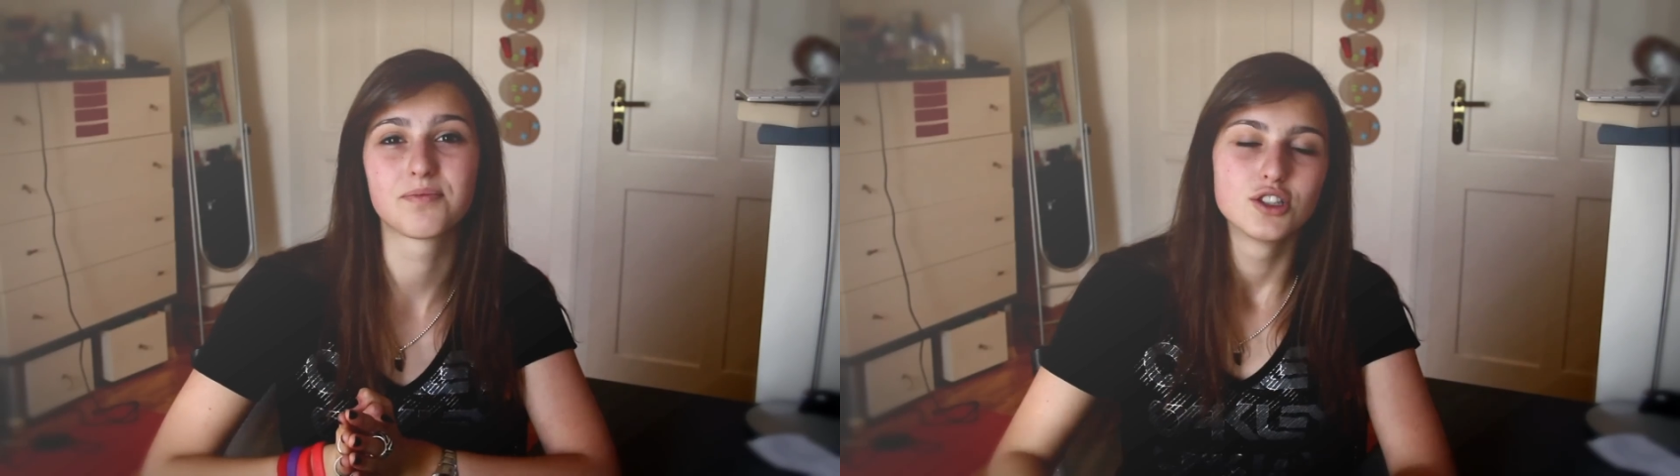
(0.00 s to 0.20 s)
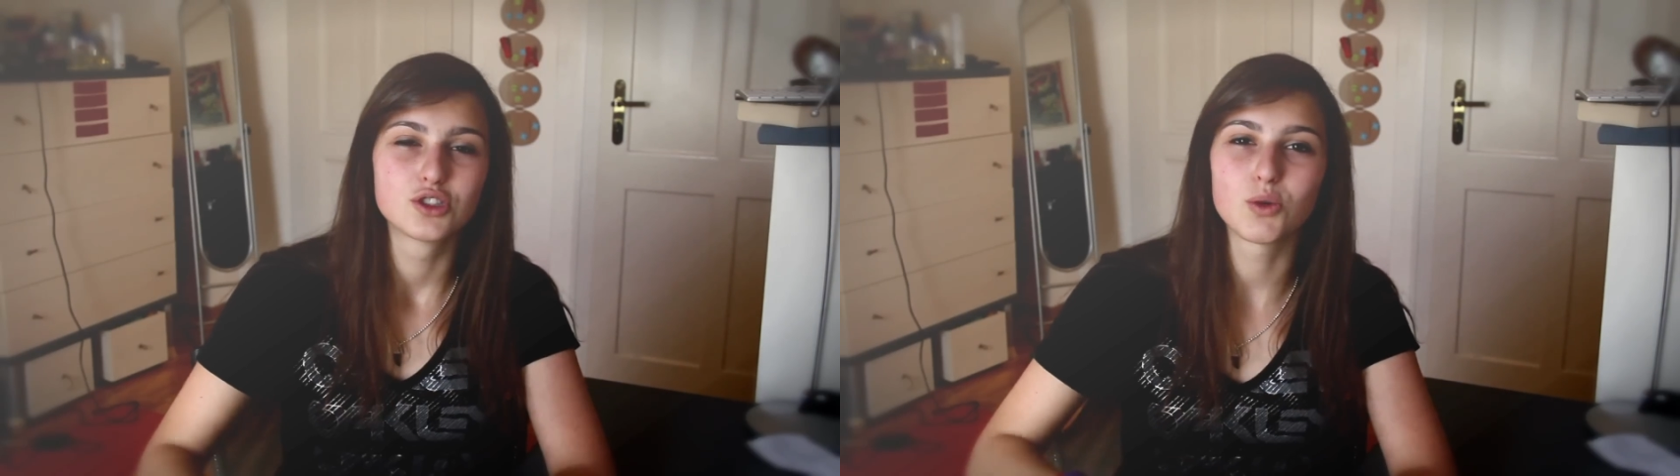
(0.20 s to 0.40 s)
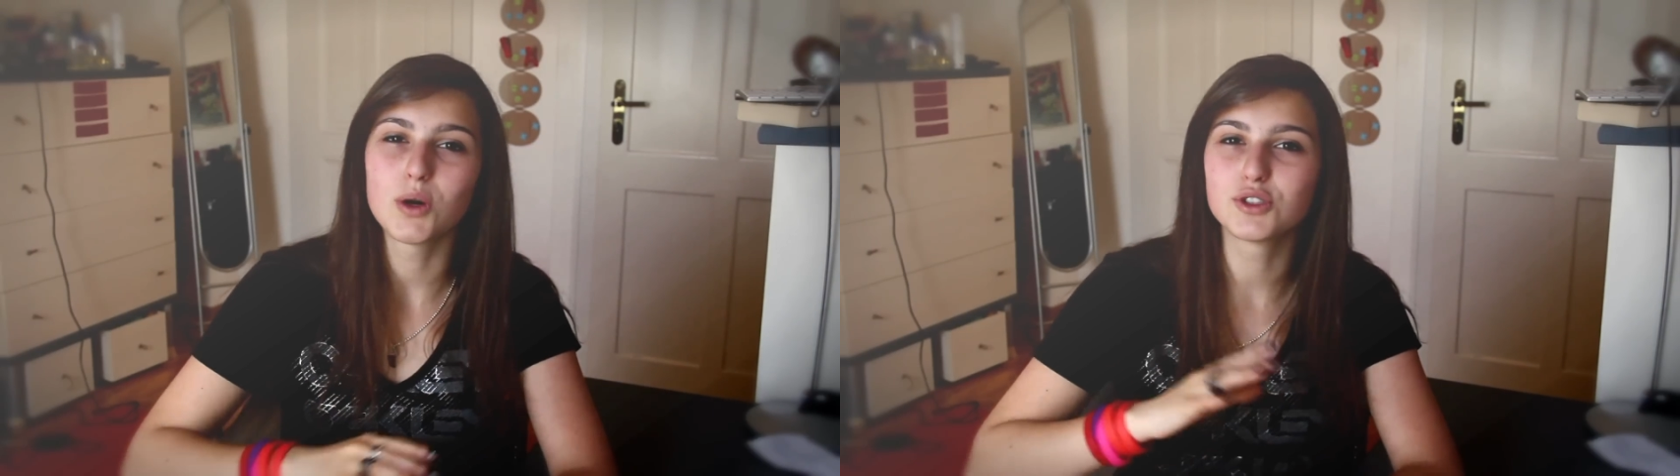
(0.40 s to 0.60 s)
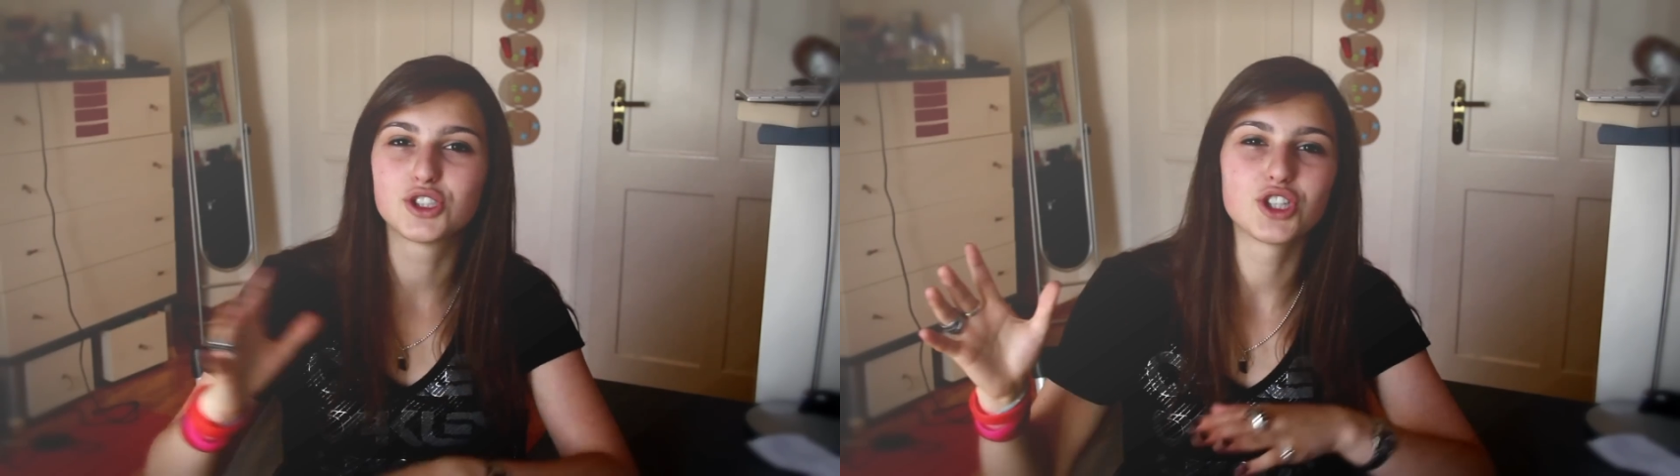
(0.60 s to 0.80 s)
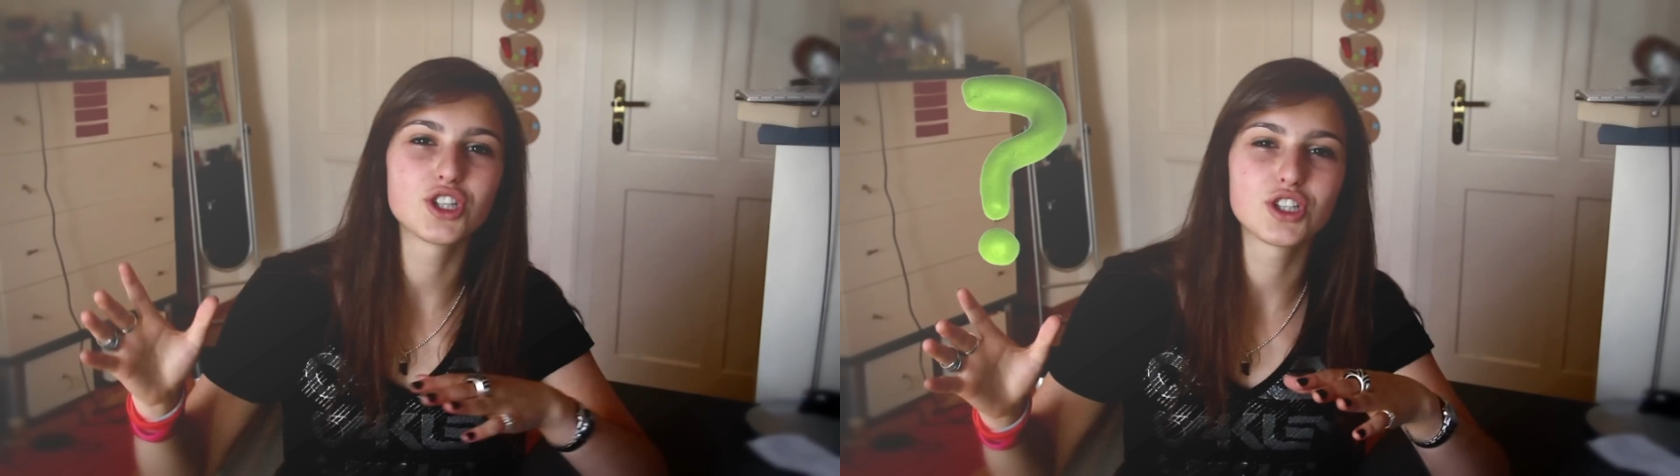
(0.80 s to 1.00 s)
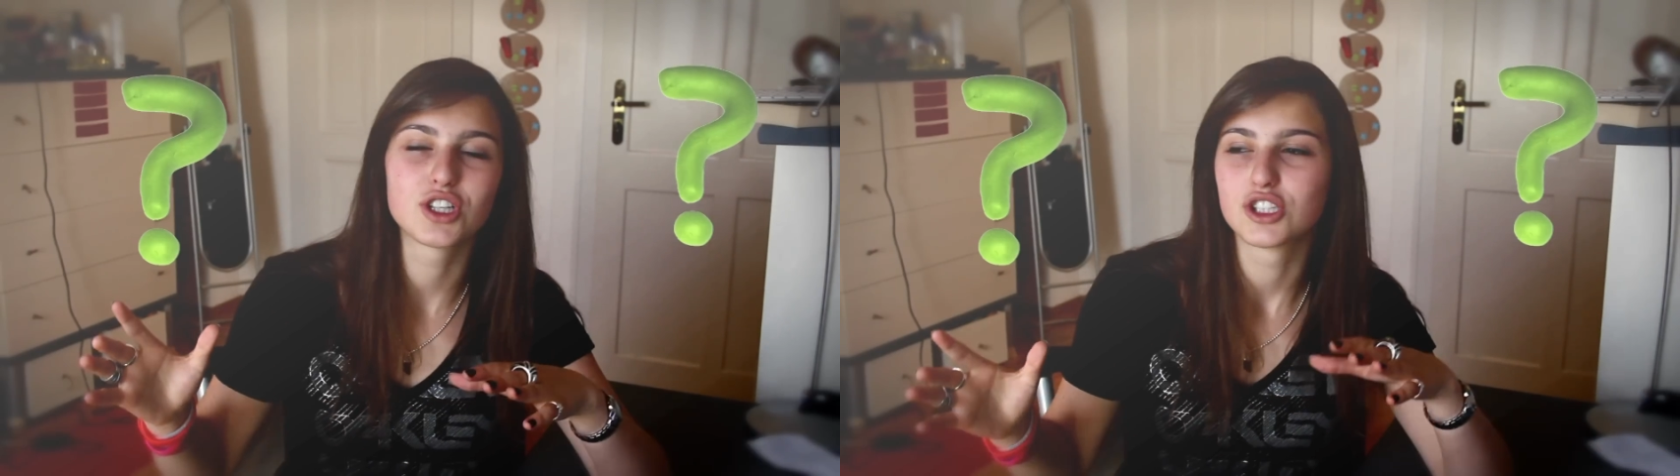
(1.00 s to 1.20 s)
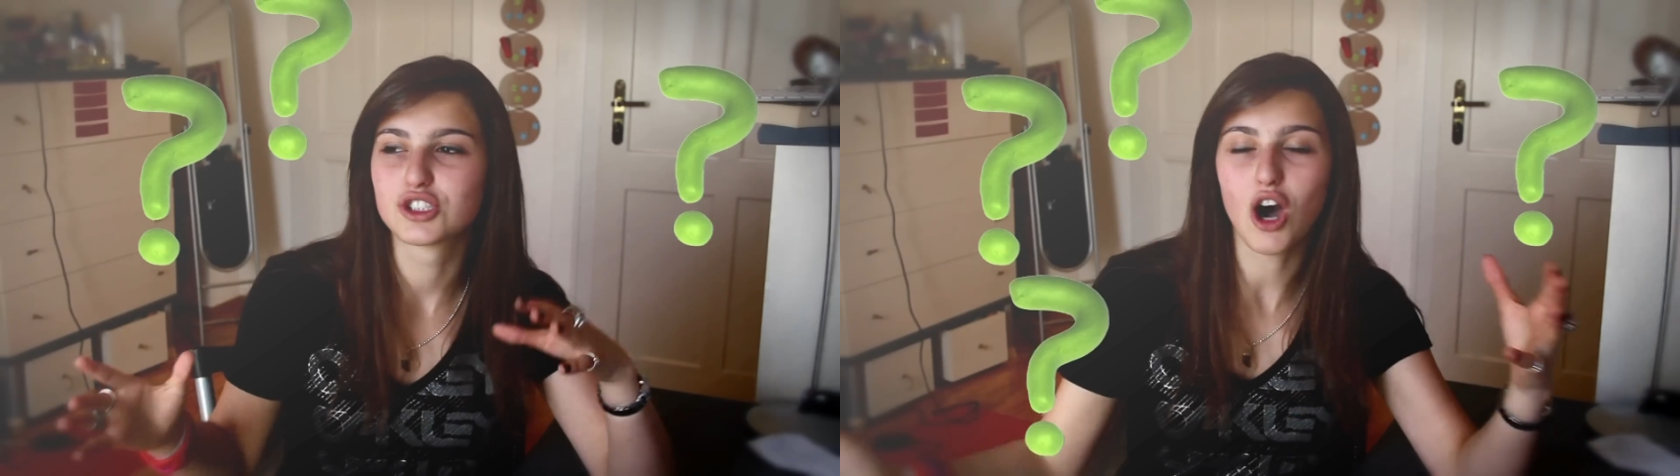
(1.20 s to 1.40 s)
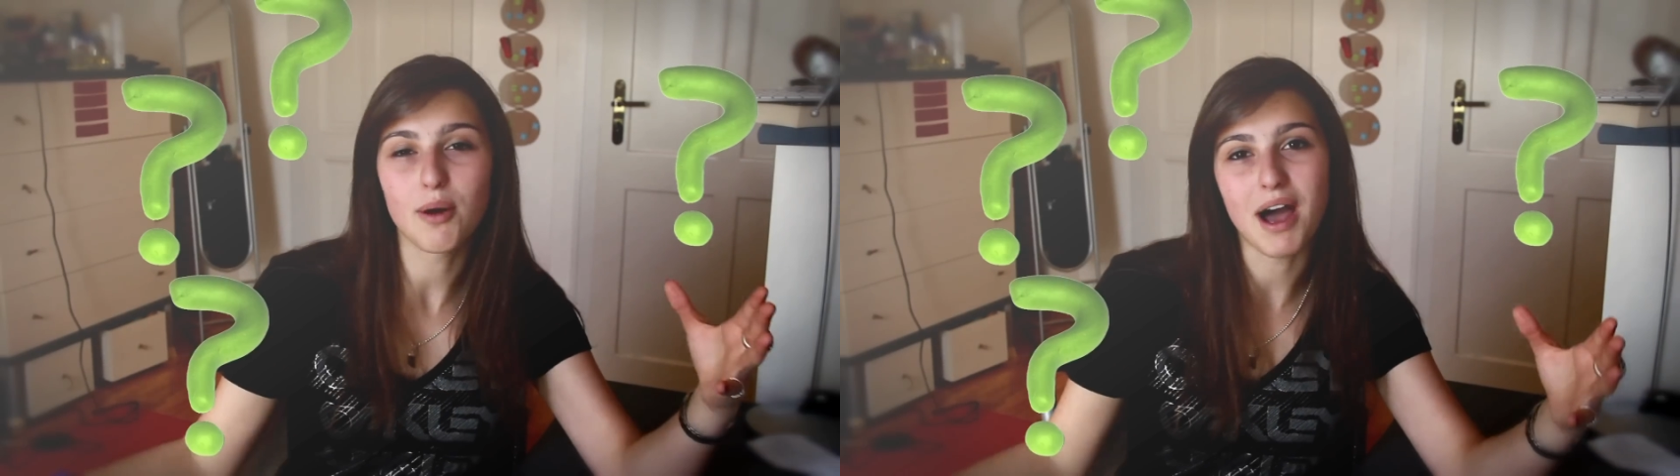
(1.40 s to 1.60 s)
So what was your
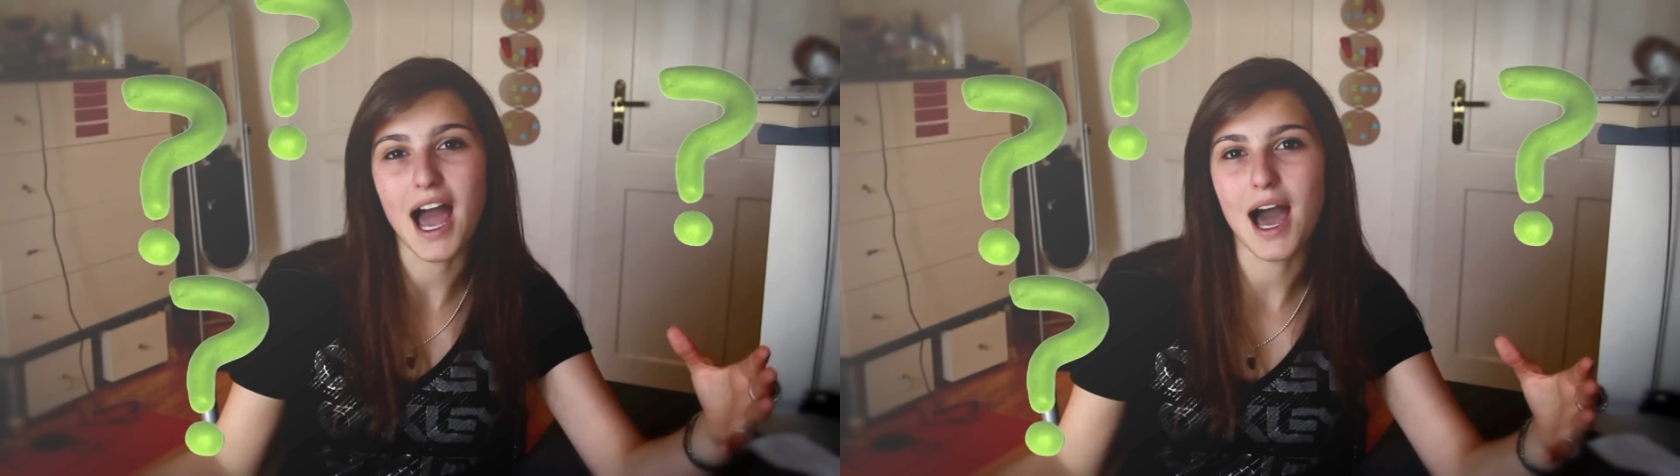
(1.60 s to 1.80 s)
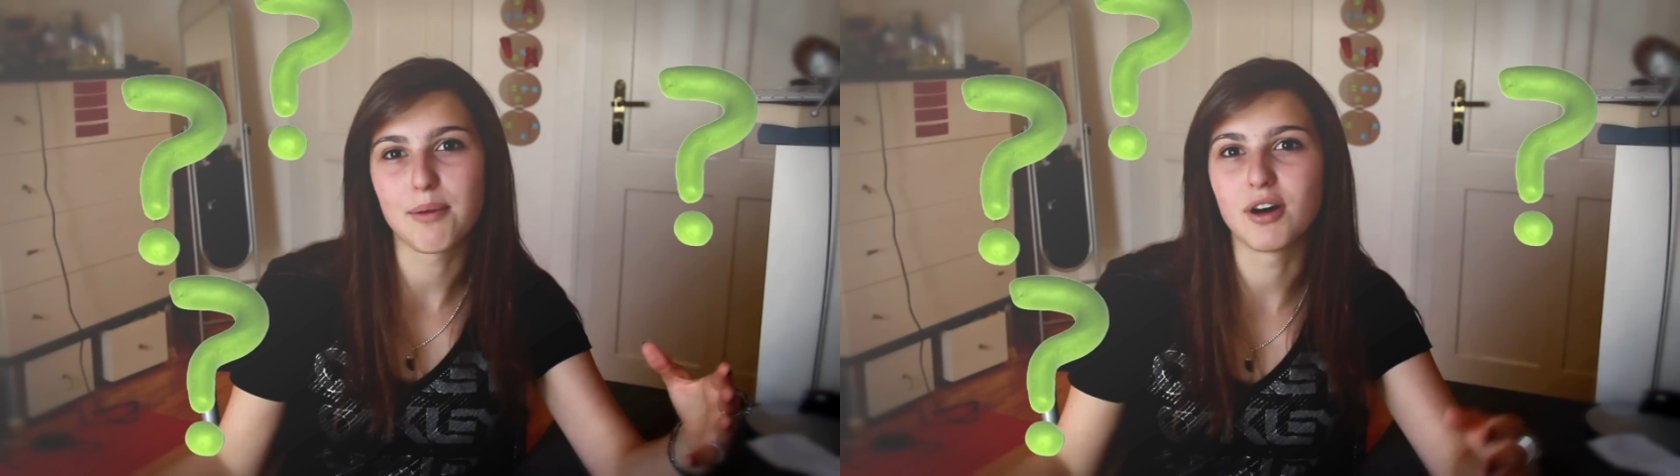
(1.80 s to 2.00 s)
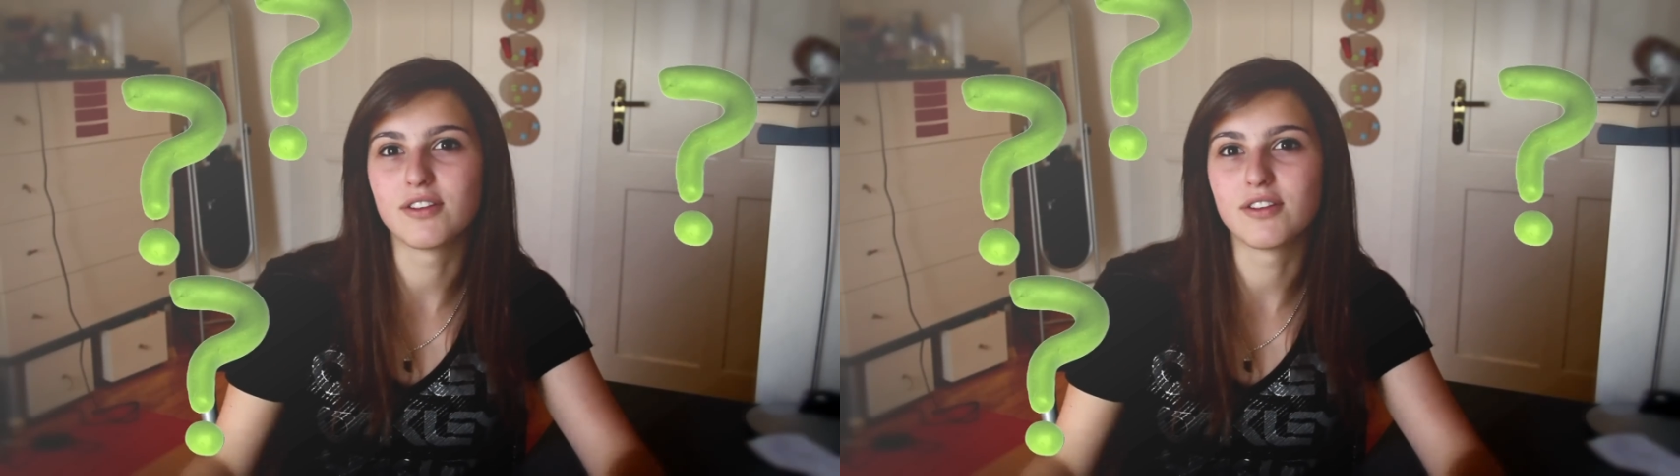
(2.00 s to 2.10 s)
top app